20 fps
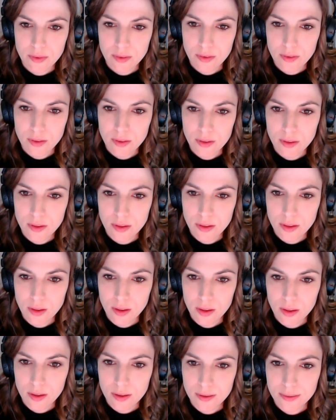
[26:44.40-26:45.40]

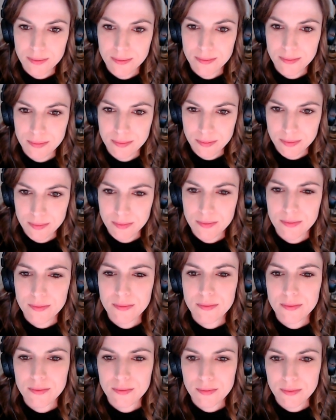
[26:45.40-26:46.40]

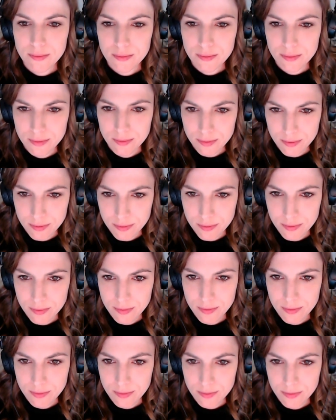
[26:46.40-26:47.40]

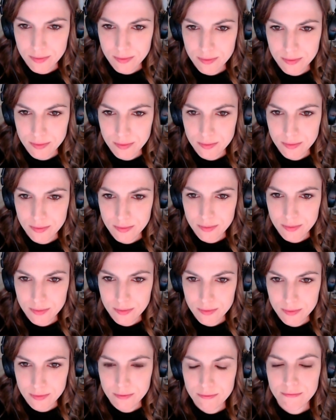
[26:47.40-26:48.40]

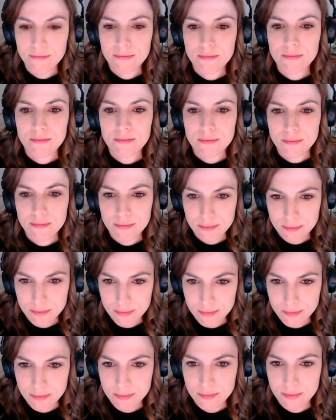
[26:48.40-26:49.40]

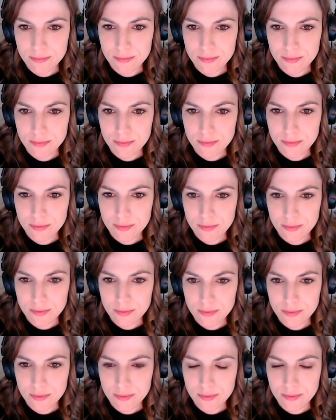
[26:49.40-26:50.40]

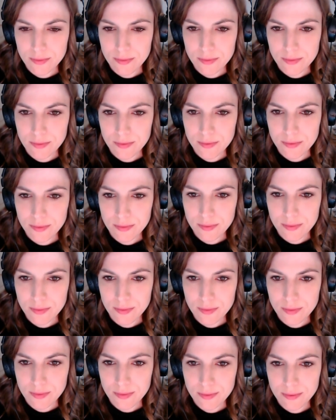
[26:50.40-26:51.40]

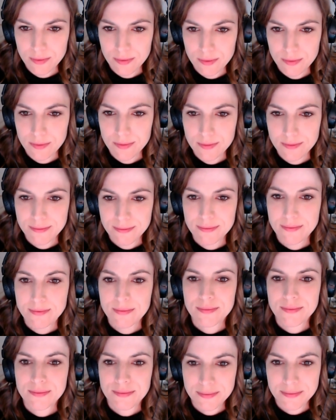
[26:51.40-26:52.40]
This person isn't speaking.